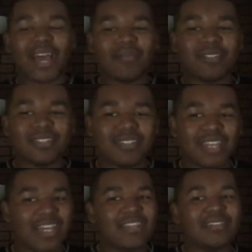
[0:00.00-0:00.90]
was just
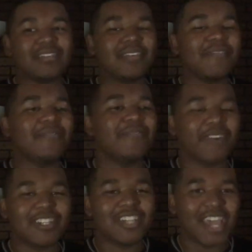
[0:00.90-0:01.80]
getting some
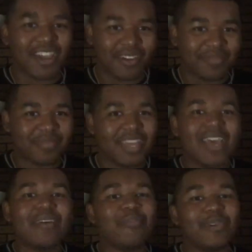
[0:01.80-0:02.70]
fresh air.
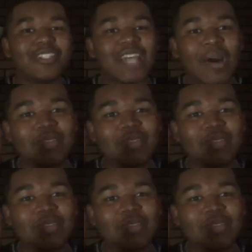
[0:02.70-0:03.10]
Bitch, that